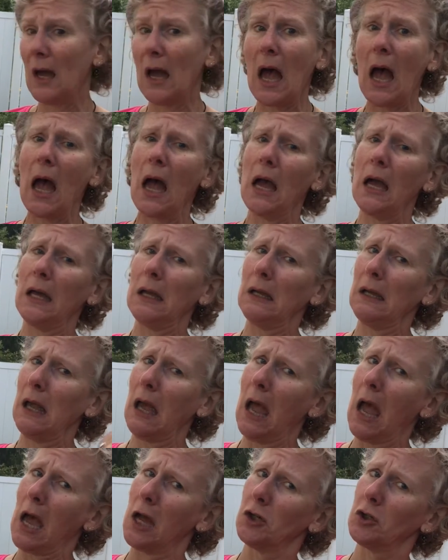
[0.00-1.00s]
I
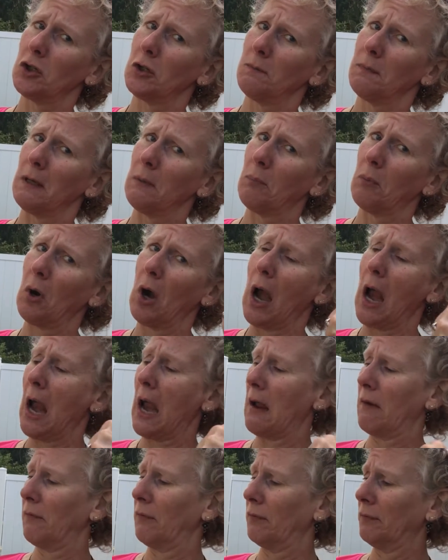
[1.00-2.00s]
had to be
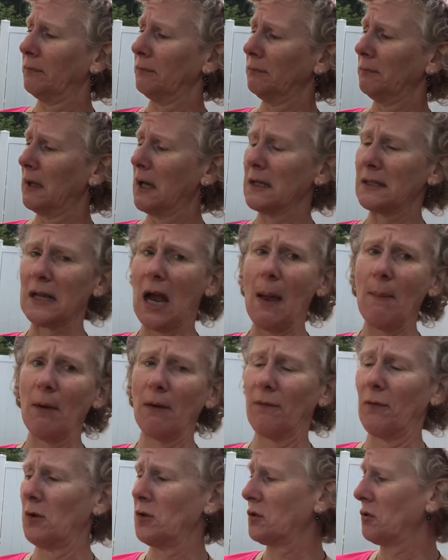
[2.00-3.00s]
brave because I'm
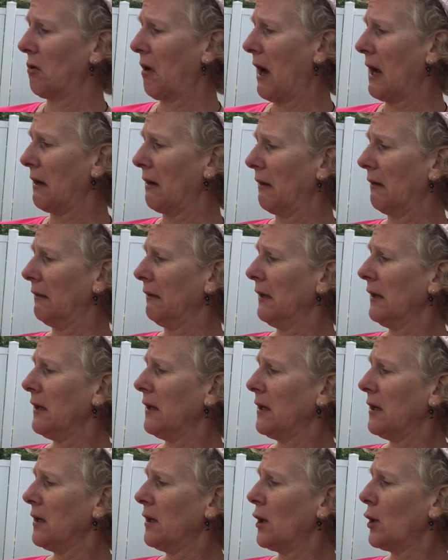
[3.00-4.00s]
a first grader.
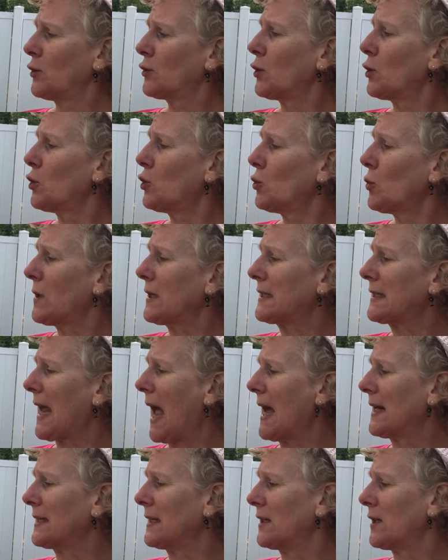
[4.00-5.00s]
Soon we
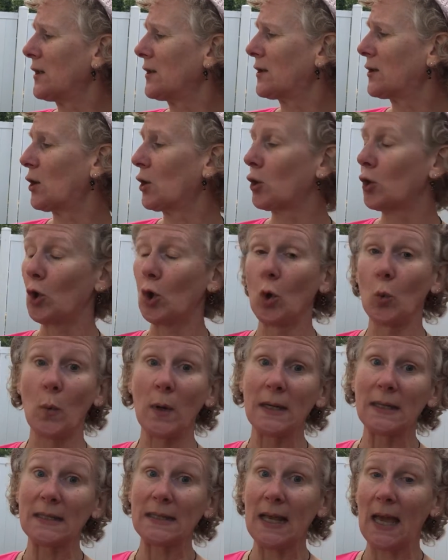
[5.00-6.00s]
sat in a circle and
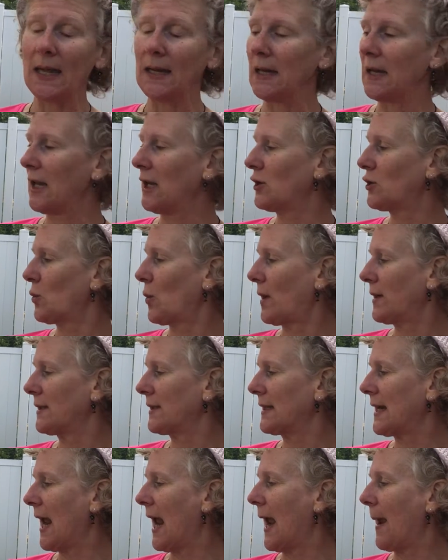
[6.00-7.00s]
we said each
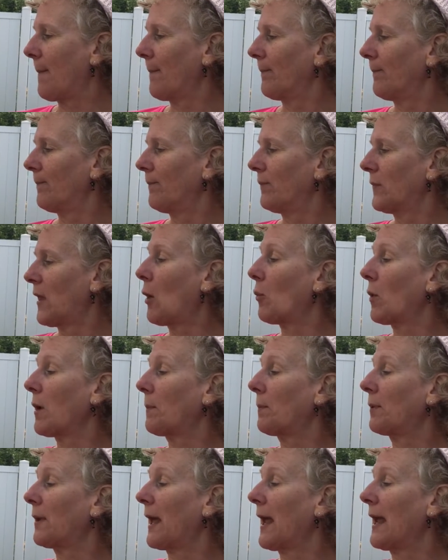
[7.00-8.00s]
one's name. Then we
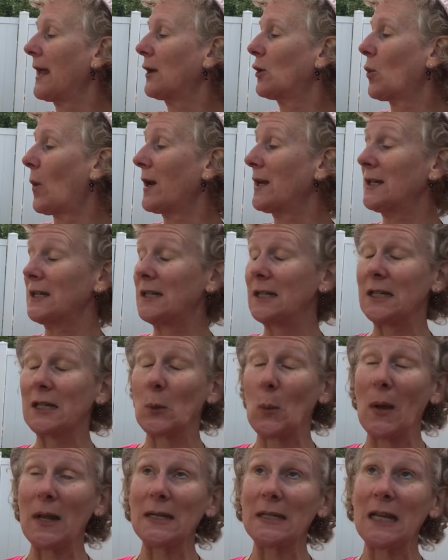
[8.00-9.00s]
played
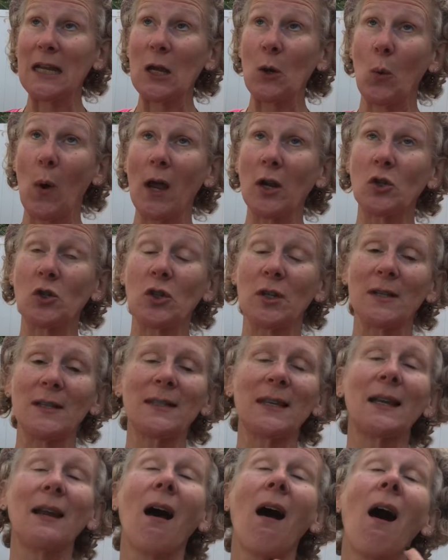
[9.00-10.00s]
20
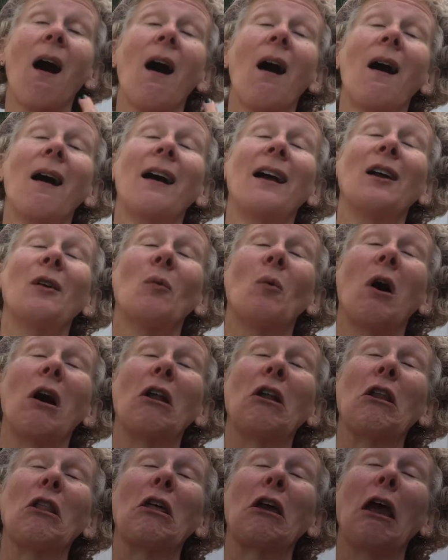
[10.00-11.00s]
questions and I
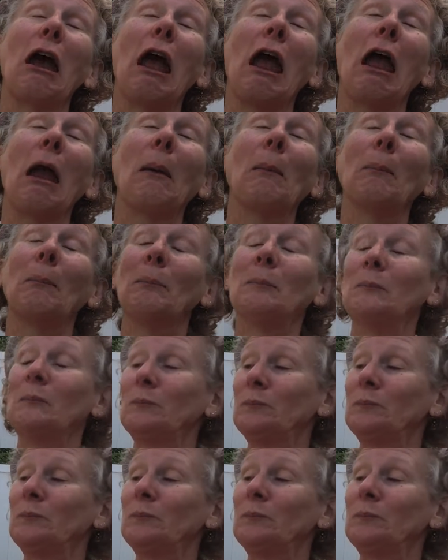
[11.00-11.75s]
won the game.